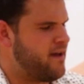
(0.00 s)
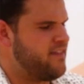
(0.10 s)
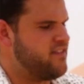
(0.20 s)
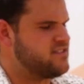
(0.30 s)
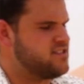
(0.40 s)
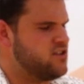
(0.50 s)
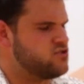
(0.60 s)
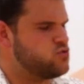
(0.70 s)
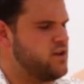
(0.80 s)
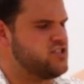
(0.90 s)
by this little
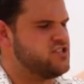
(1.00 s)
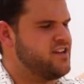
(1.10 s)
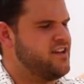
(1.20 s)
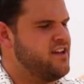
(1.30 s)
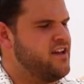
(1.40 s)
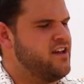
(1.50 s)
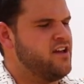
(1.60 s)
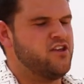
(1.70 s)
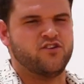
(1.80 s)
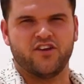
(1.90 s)
switch,
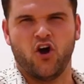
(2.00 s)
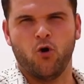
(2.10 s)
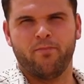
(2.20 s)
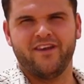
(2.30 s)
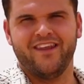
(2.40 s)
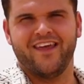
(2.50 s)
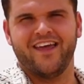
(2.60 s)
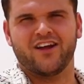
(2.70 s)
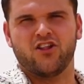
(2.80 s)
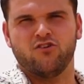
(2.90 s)
you can open
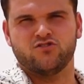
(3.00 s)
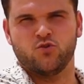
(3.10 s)
and close